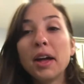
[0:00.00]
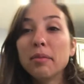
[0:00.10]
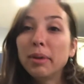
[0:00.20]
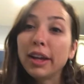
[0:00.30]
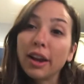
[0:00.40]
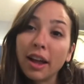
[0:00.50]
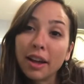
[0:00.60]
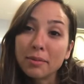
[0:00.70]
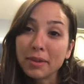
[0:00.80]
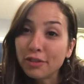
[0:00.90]
But
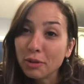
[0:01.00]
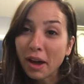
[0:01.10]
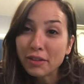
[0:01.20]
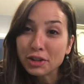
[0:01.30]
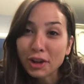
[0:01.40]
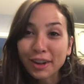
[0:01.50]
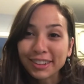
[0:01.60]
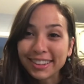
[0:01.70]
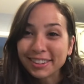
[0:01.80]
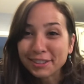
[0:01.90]
if you have a
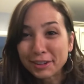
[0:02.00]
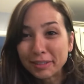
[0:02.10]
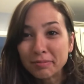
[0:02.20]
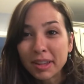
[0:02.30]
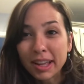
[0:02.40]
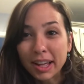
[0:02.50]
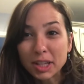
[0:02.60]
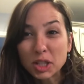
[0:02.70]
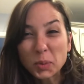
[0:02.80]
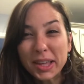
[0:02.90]
chocolate or a
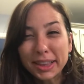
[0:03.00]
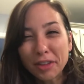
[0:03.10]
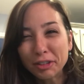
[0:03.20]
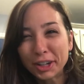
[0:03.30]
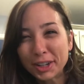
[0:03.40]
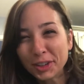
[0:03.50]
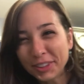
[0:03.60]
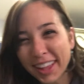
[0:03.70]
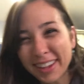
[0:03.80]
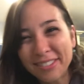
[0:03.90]
sweet lover in your
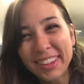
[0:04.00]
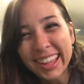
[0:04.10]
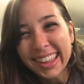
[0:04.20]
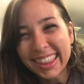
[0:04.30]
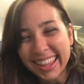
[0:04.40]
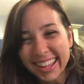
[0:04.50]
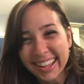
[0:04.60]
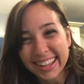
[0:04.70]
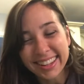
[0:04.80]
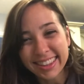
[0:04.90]
life,
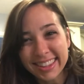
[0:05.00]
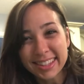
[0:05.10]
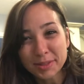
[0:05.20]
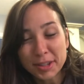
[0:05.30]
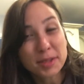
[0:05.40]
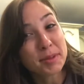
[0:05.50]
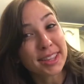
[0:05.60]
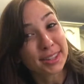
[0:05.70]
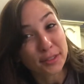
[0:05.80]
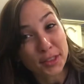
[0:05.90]
then this recipe
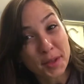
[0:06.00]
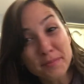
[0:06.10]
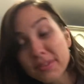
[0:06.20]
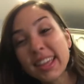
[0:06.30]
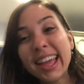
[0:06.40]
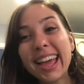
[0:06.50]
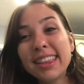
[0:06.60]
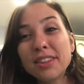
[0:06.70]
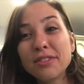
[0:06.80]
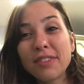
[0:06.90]
is for them. And
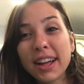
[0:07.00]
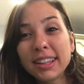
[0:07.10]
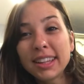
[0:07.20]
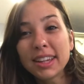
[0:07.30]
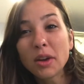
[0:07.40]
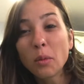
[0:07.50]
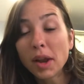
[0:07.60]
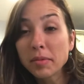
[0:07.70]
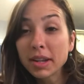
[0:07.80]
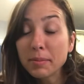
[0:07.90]
then finally, what
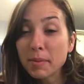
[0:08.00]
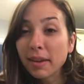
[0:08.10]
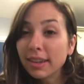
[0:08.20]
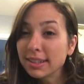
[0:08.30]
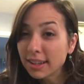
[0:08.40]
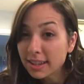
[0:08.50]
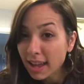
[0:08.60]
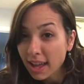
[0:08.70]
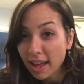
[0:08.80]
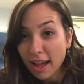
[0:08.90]
I'm going to be making
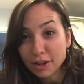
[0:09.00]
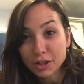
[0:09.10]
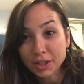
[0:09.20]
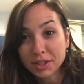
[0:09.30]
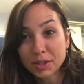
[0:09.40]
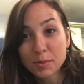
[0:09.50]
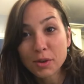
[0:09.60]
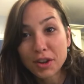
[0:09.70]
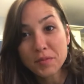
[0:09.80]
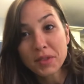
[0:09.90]
today, actually this
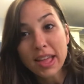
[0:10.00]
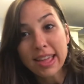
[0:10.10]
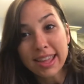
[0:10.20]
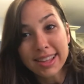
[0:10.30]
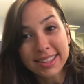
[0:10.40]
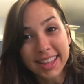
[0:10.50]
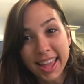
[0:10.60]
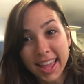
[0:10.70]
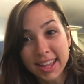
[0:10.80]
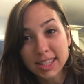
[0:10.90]
morning, is
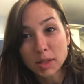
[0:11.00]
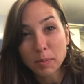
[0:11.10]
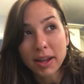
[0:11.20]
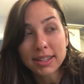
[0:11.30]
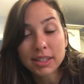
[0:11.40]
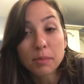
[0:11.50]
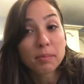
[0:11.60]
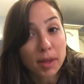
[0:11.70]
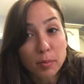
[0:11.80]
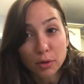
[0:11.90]
a spiced
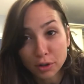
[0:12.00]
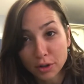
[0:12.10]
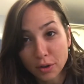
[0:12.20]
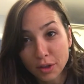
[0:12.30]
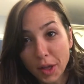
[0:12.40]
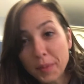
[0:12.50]
maple granola.